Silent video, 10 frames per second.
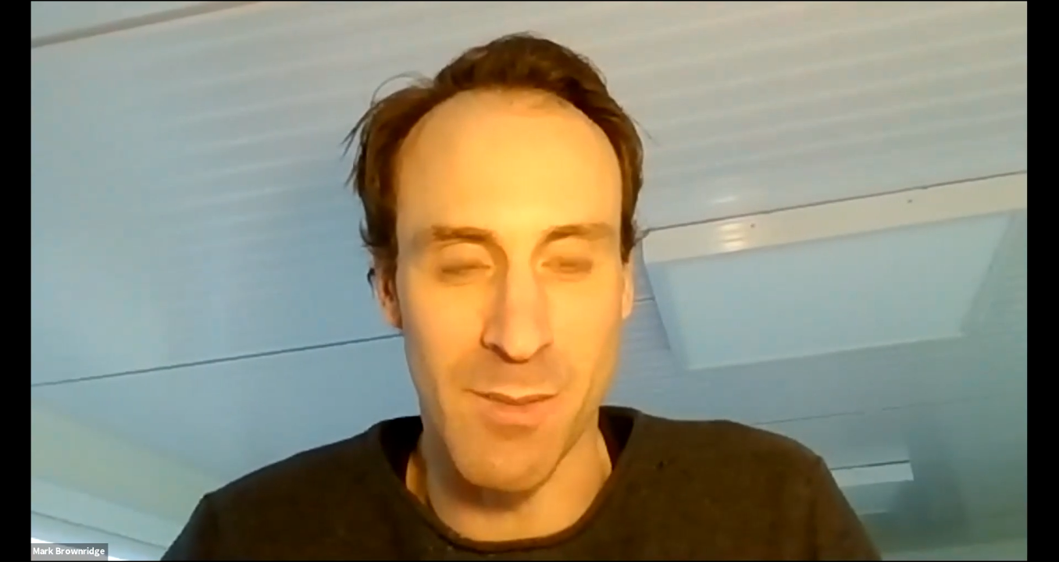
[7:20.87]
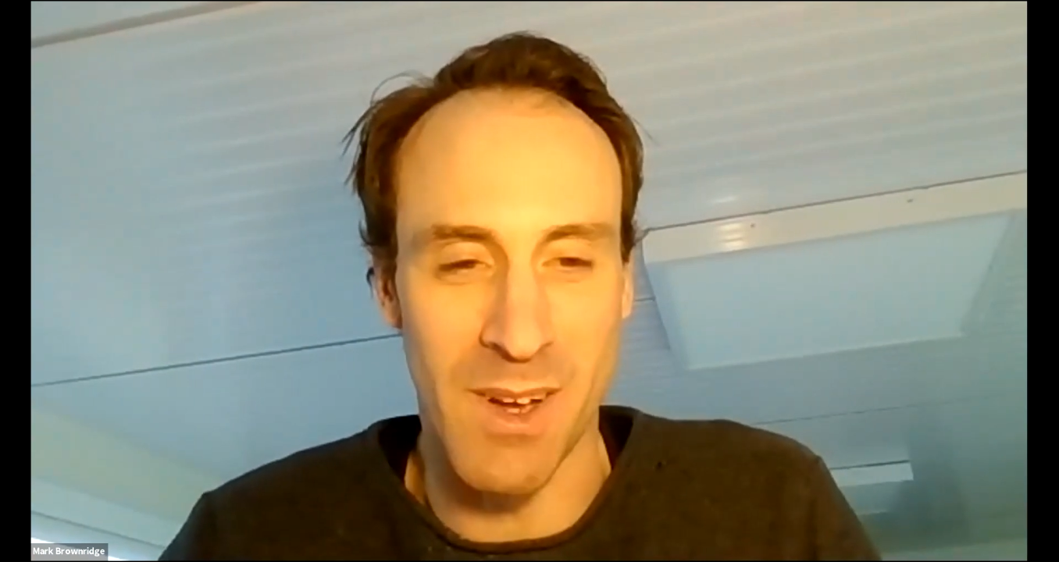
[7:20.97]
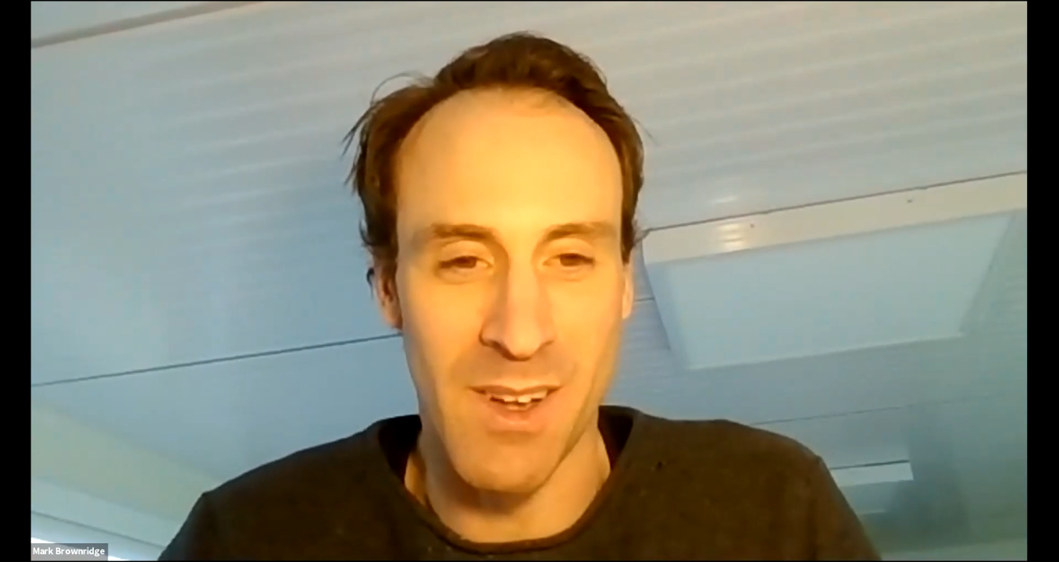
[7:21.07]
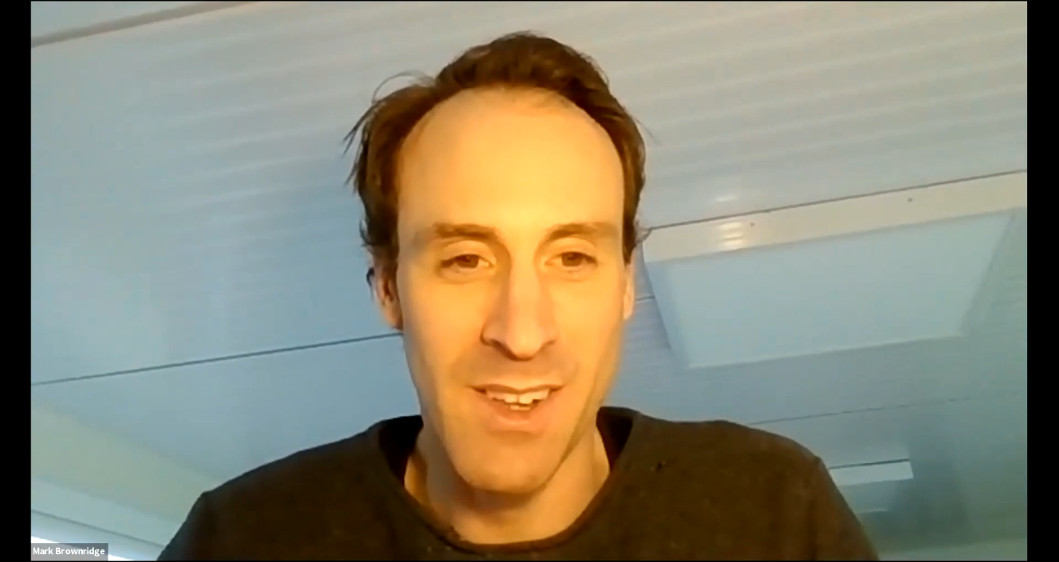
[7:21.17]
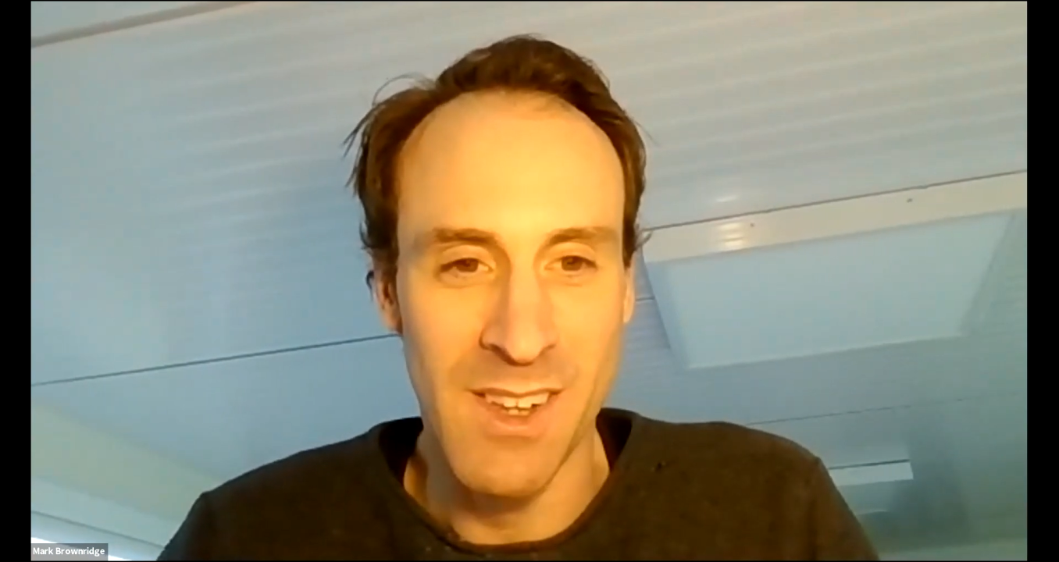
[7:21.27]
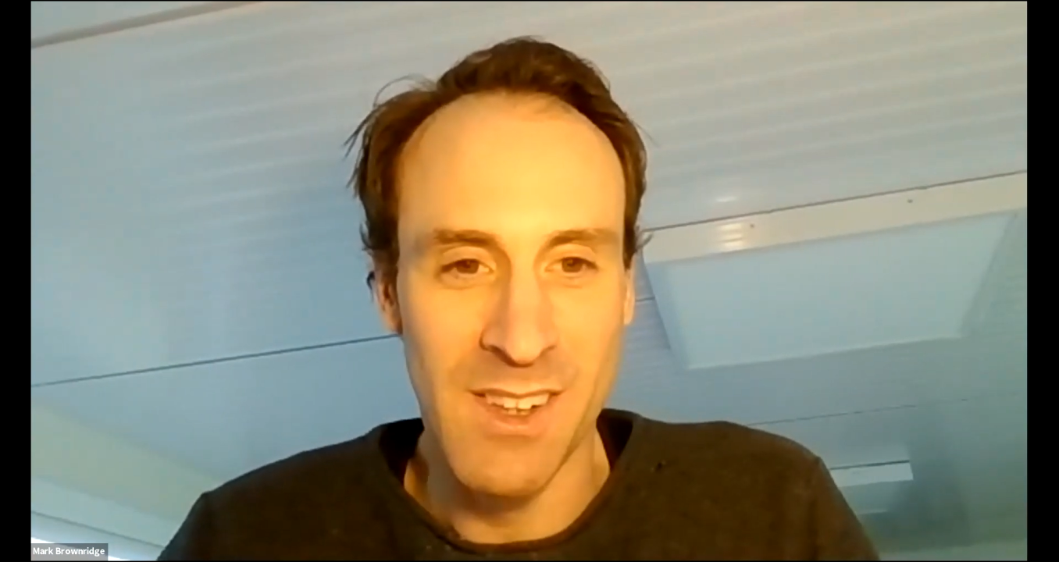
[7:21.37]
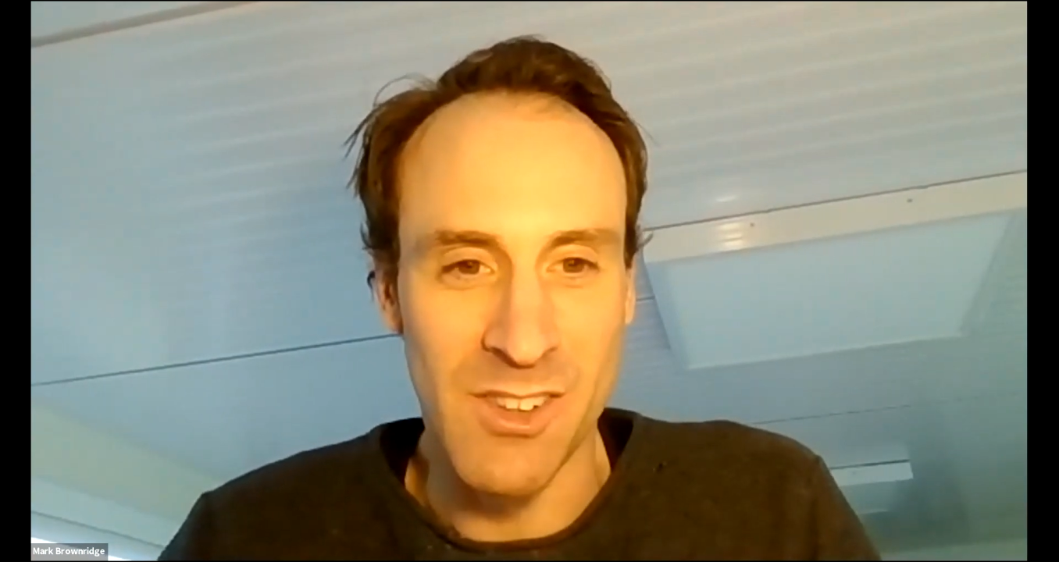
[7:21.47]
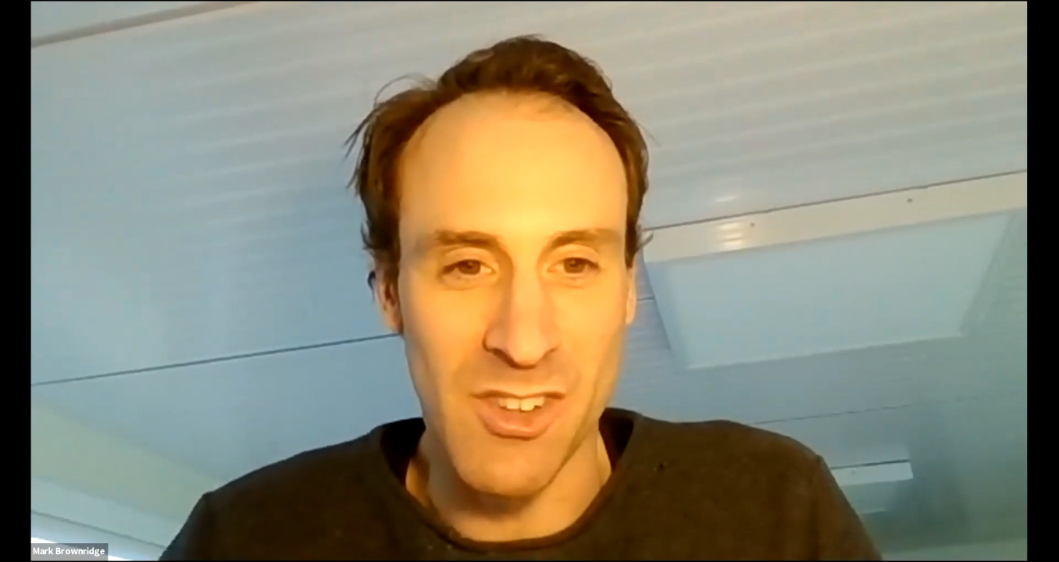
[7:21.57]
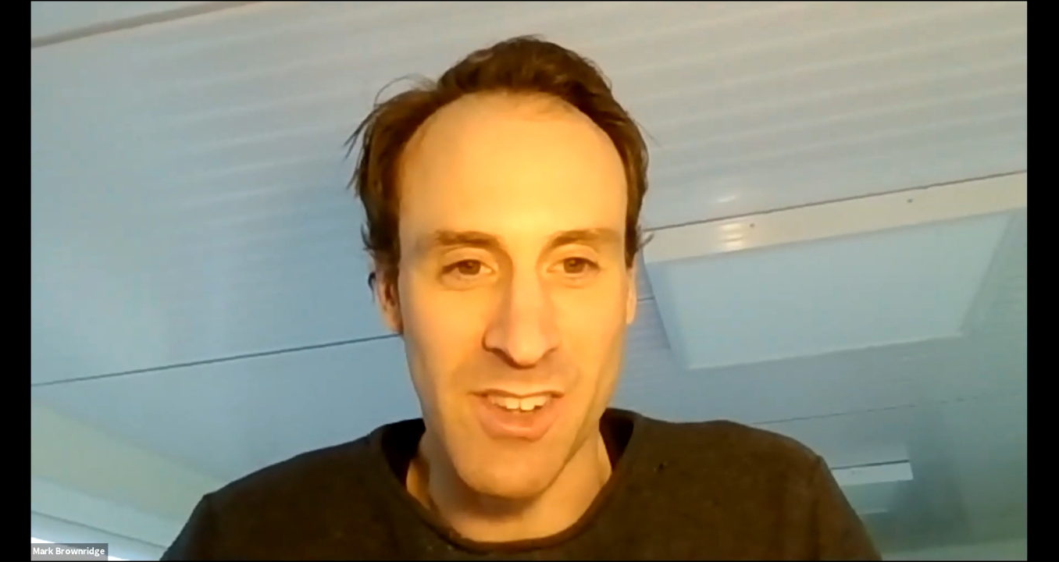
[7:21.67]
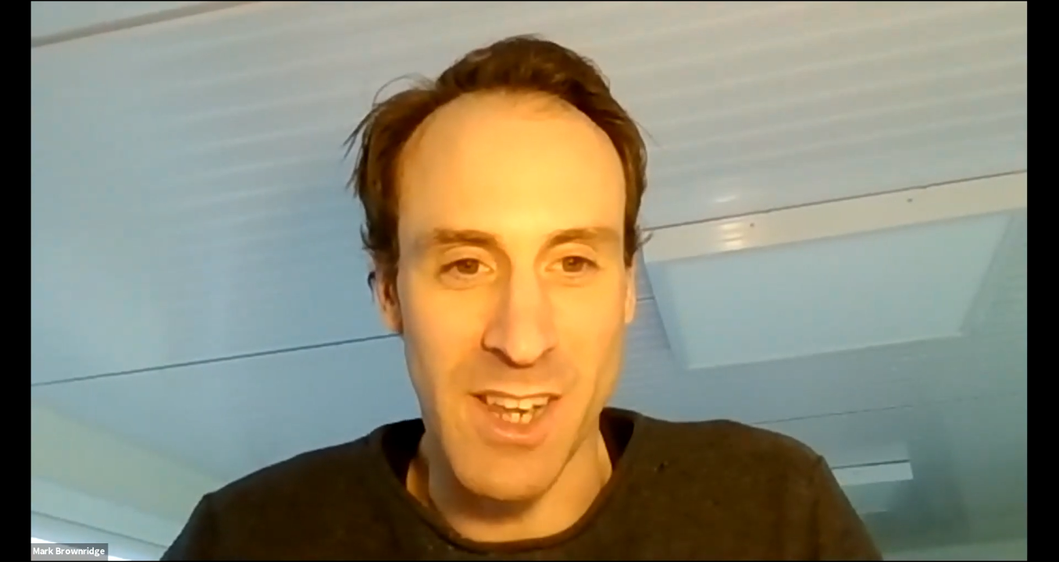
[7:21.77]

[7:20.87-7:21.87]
about just